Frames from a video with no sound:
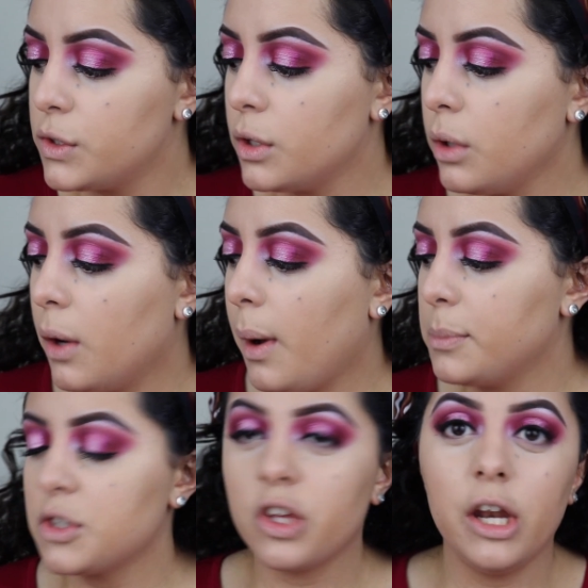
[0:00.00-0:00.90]
So now
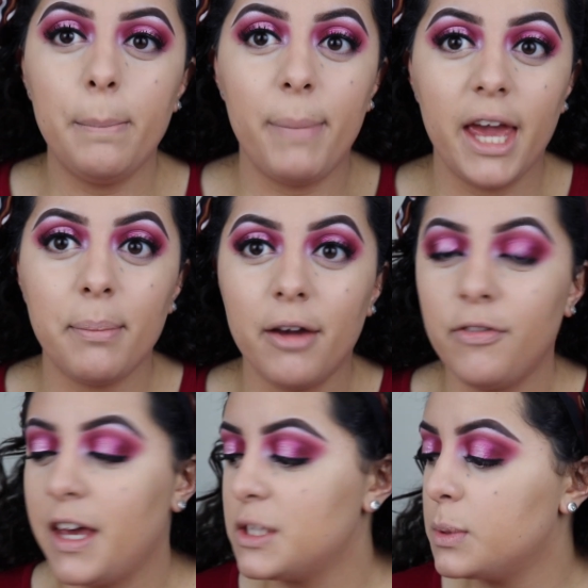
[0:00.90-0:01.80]
I'm just gonna bake my
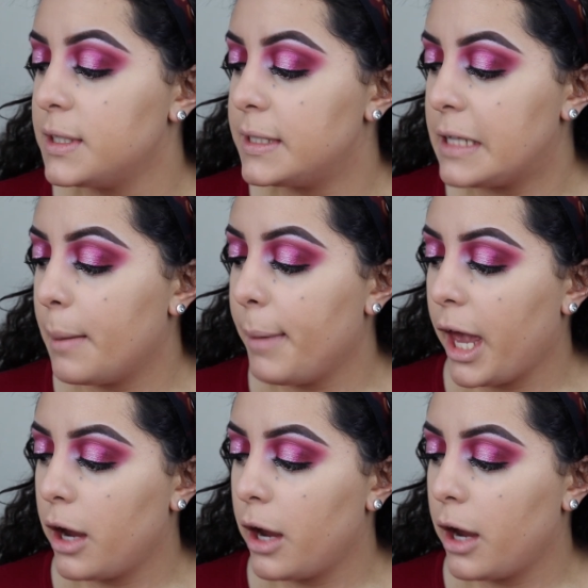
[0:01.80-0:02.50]
face with some